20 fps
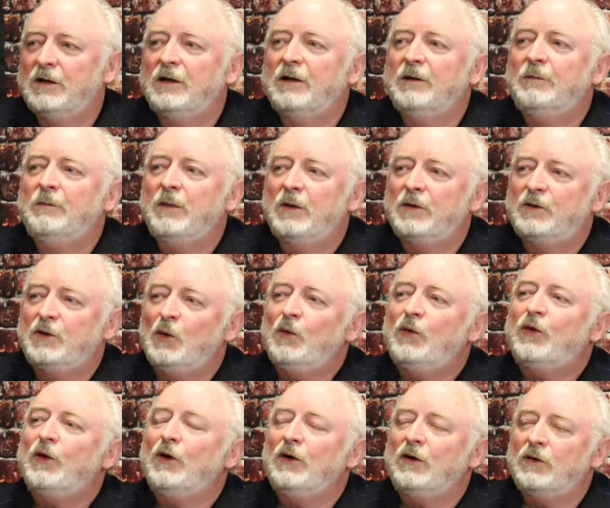I didn't two
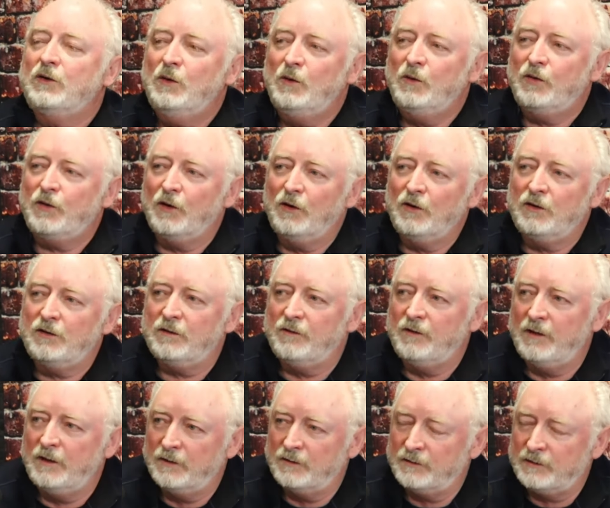know that. Two thirds of
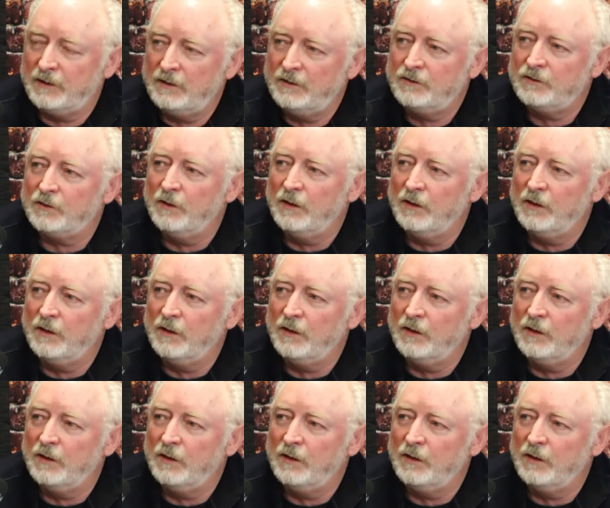it is sensory.